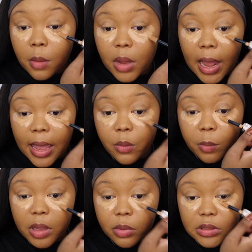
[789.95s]
But I hate when
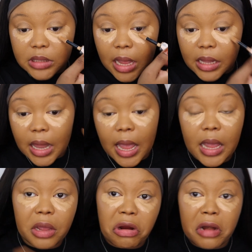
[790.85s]
people say
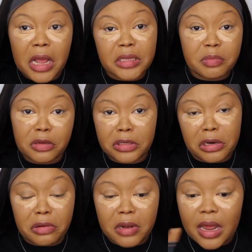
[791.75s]
like you're not supposed to
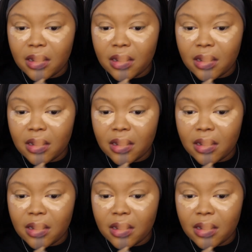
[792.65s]
do that.